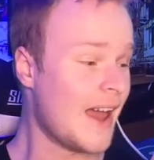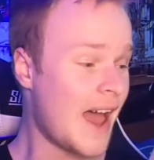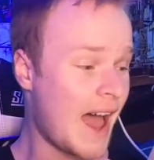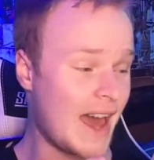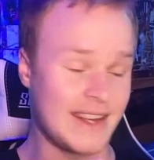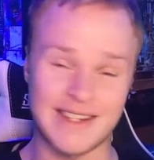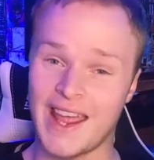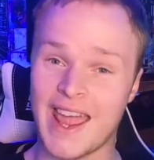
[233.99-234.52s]

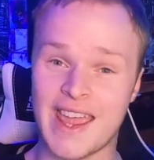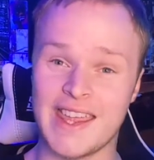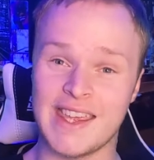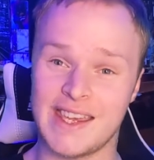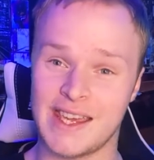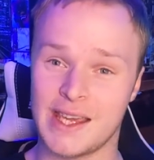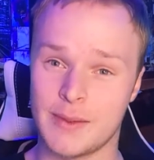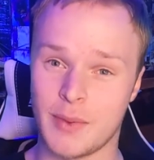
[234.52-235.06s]
and
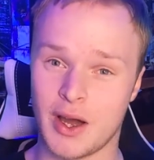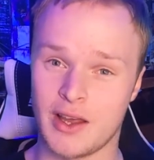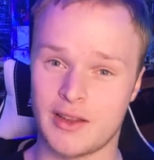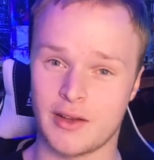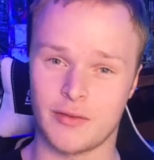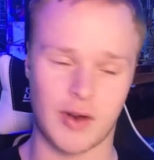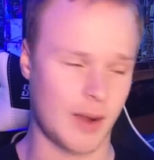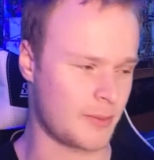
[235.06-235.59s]
8GB
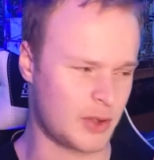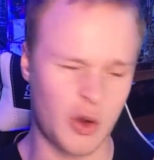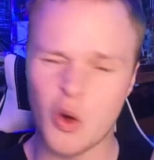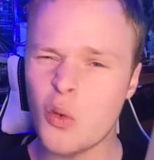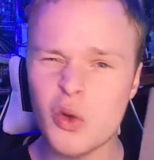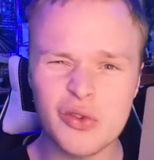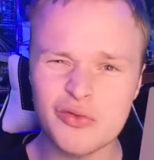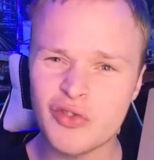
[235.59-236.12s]
of RAM, so I
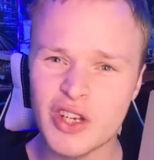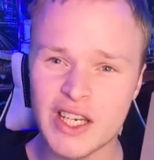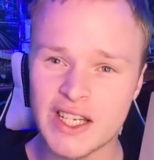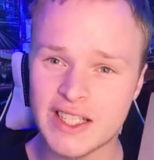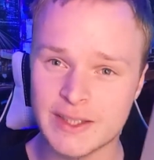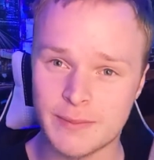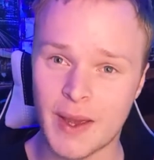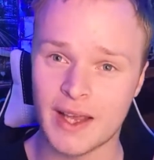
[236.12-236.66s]
wasn't really
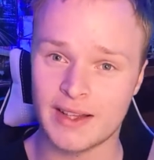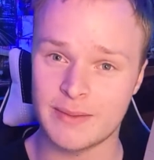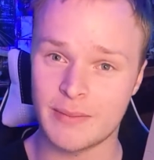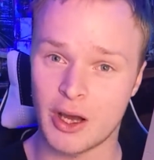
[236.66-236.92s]
expecting